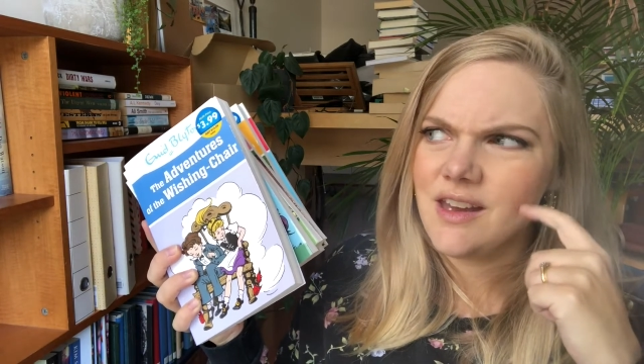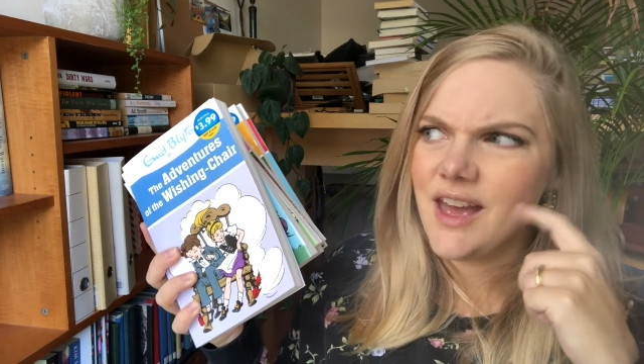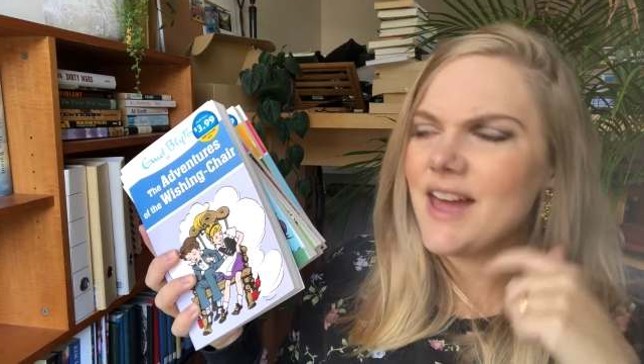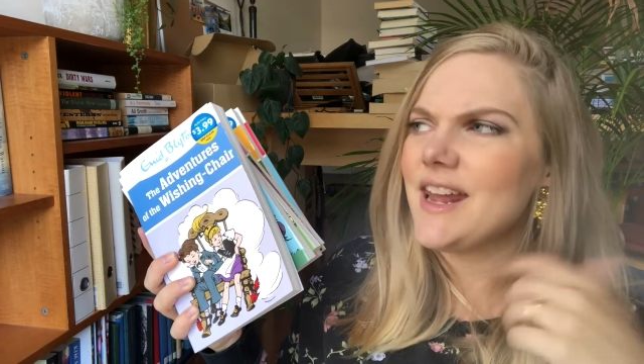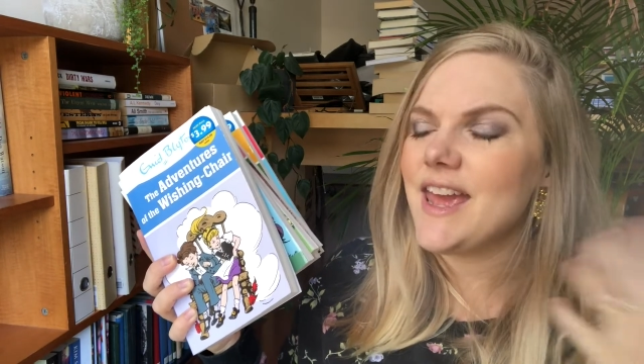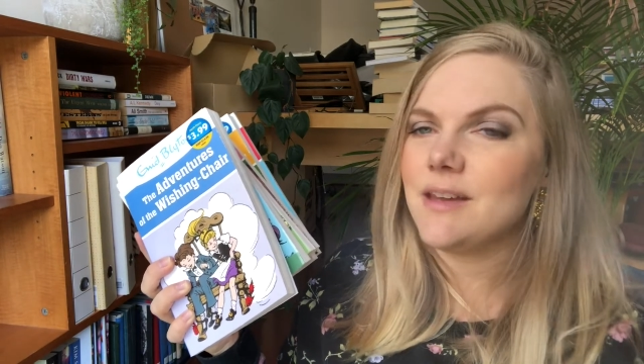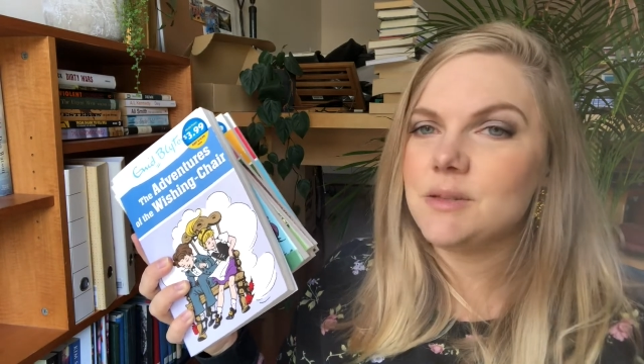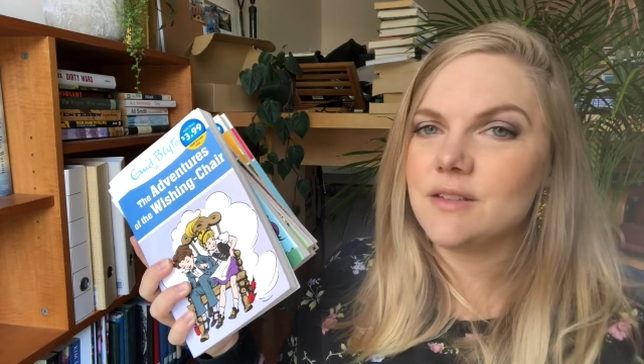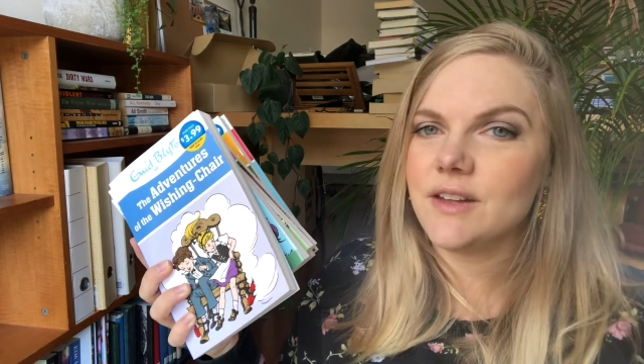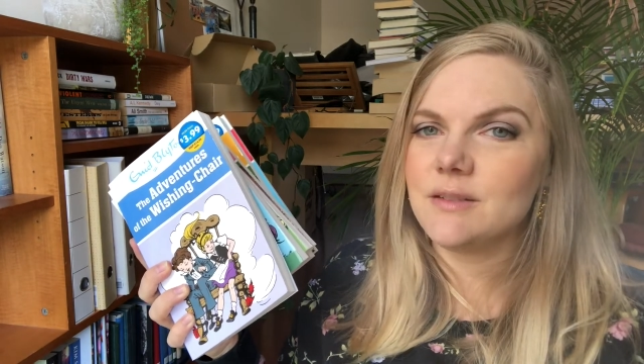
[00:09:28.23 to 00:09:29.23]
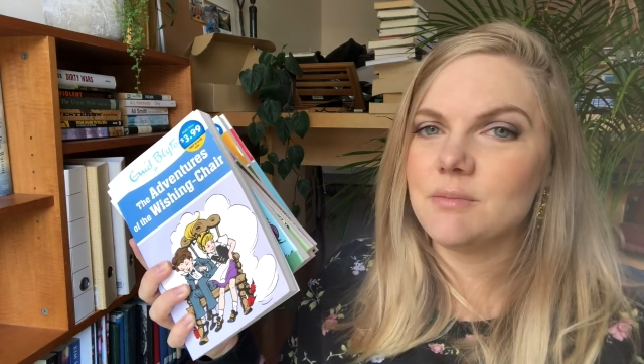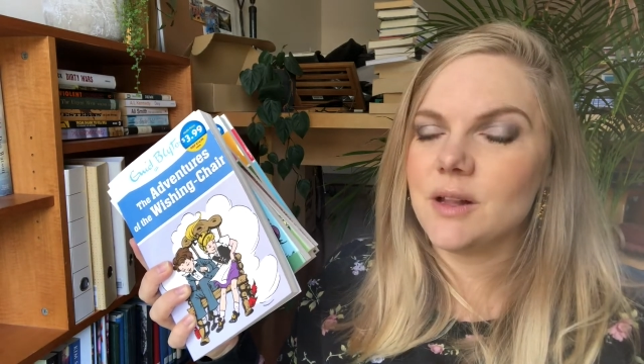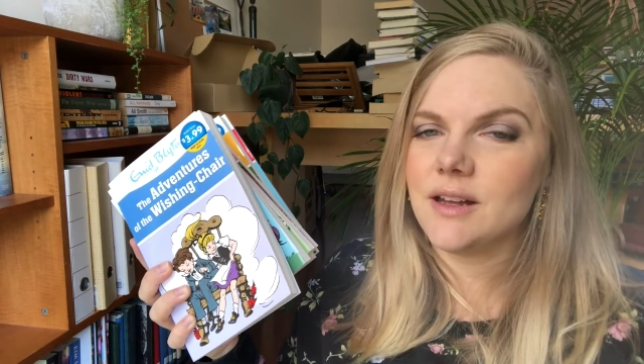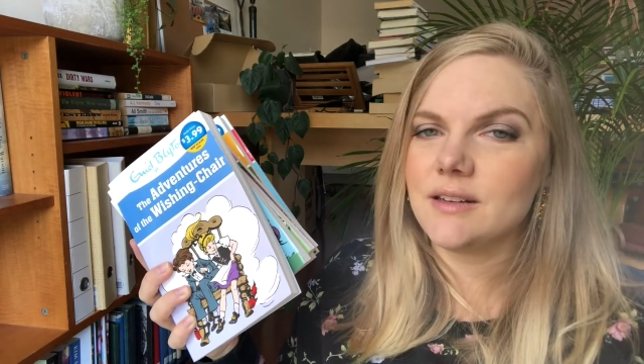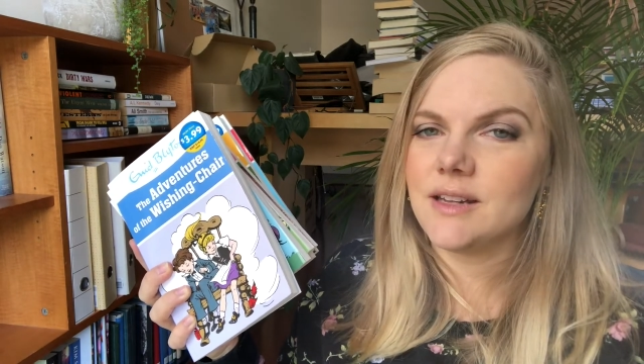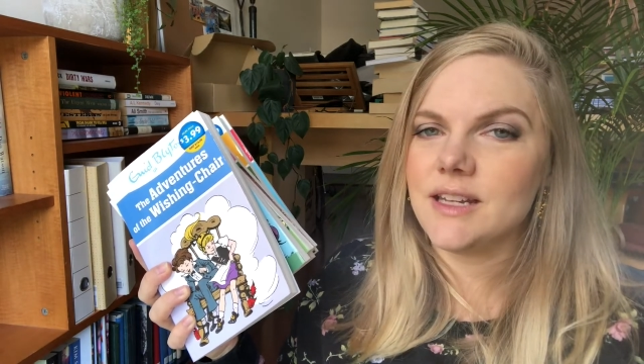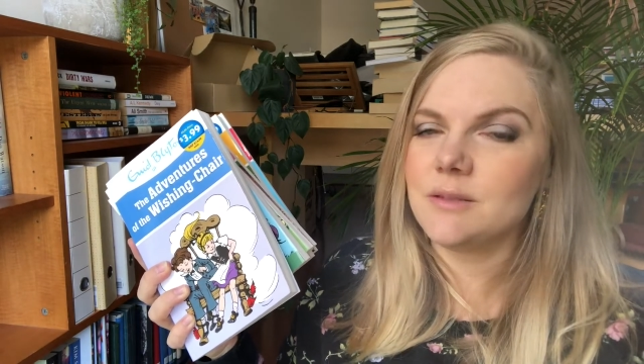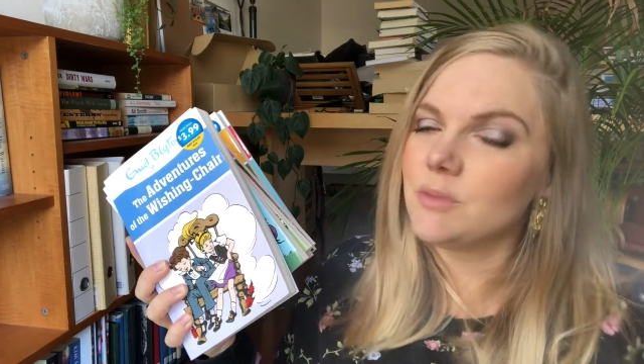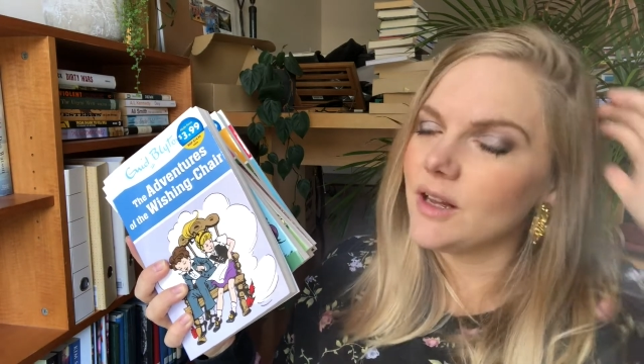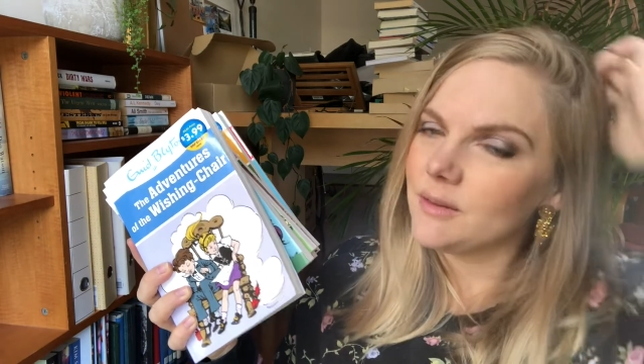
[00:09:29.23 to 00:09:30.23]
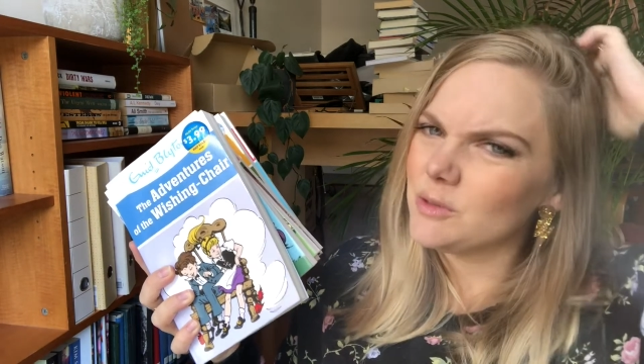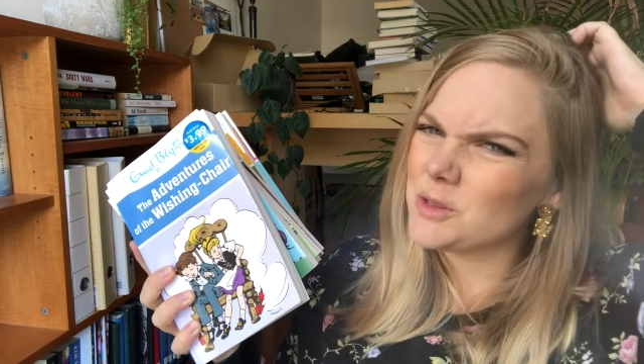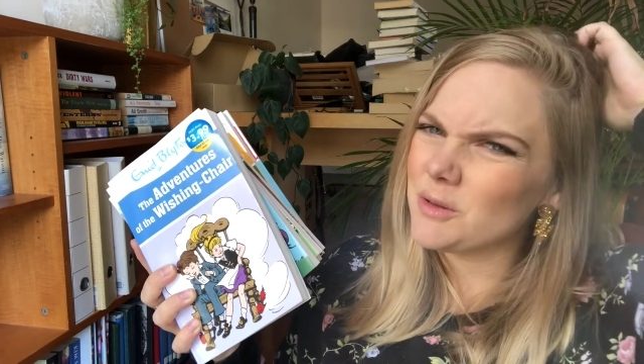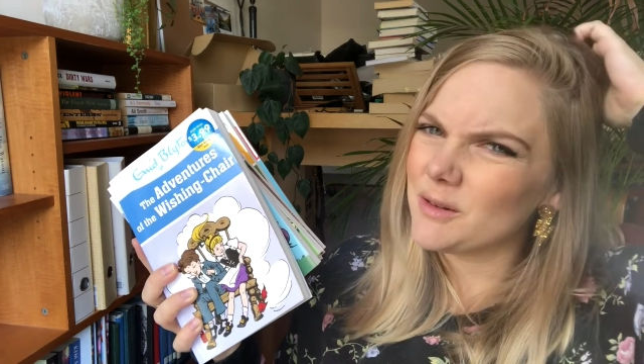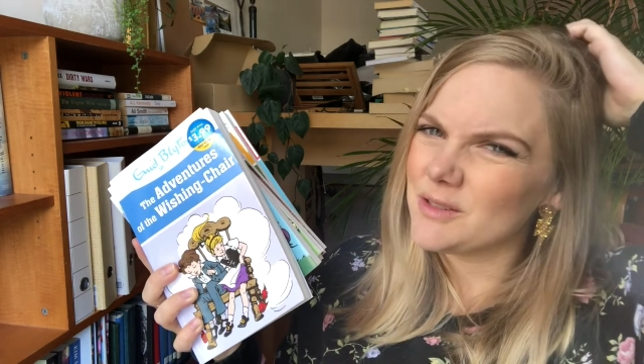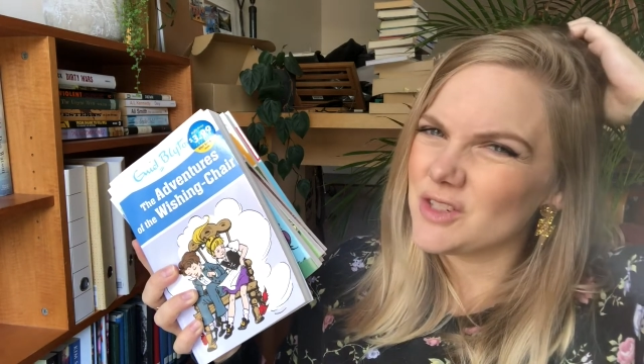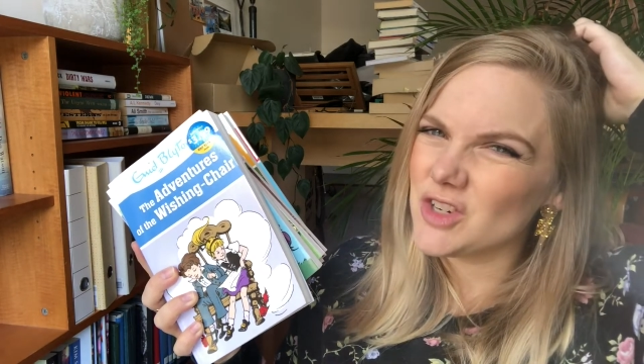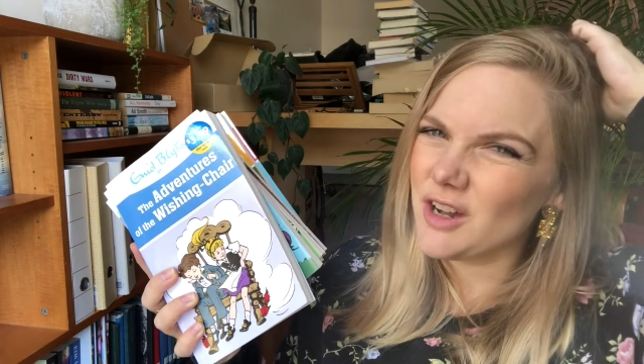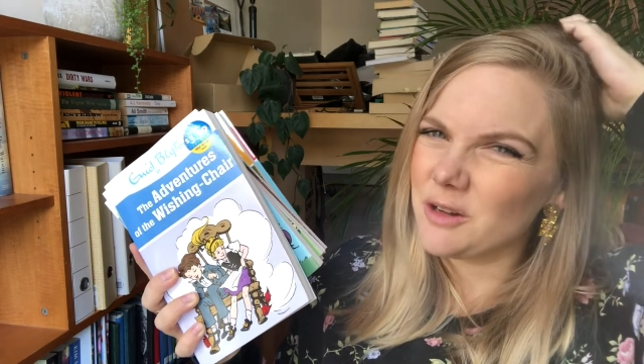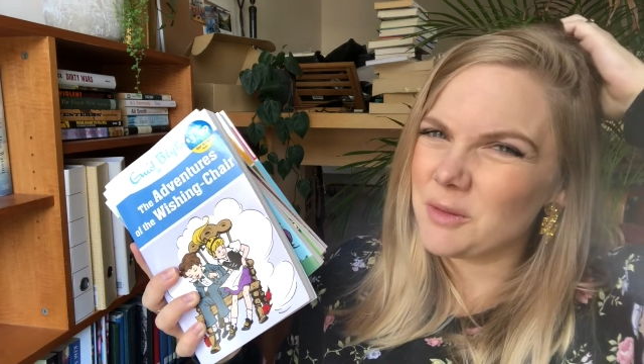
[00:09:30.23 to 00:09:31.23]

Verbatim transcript: had heaps of Enid Blyton books when I was a child,